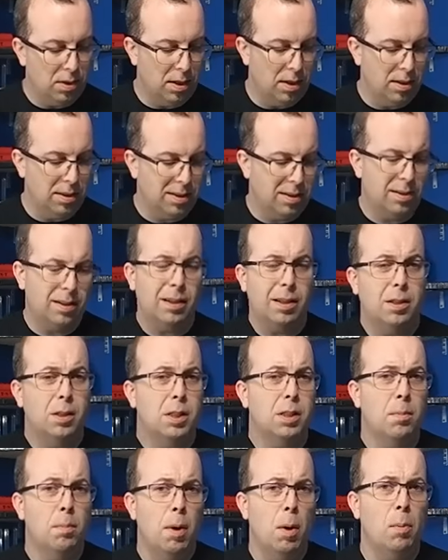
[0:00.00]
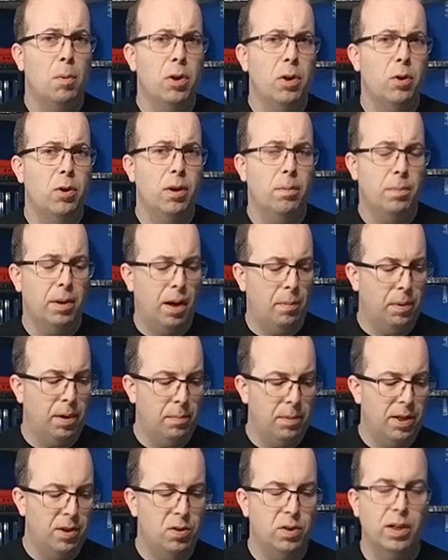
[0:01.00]
It's, it's a mobile unit, but I'm going to
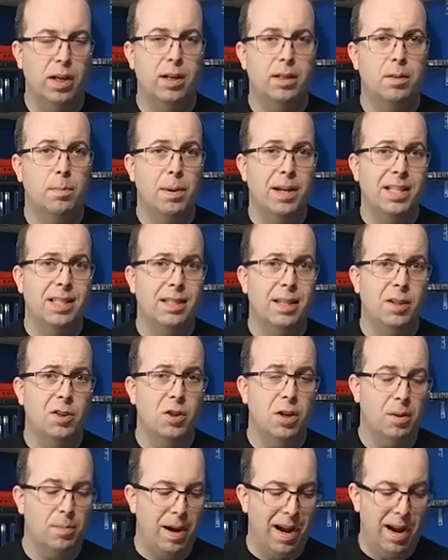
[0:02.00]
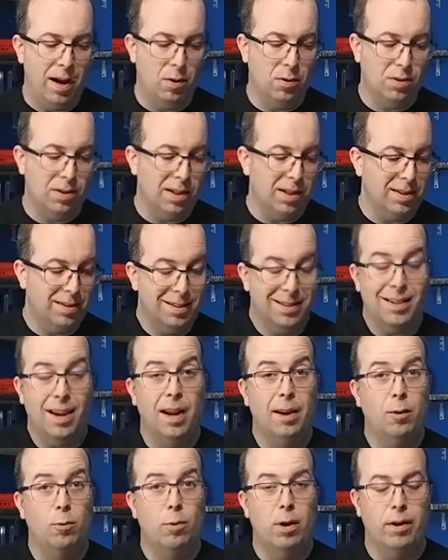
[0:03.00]
be using it as a base station in my house, and it's
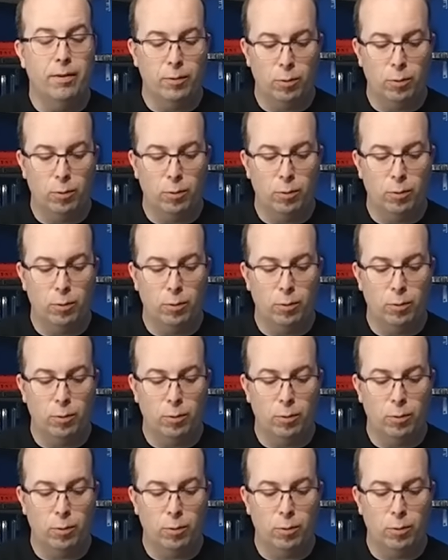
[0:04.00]
designed to run off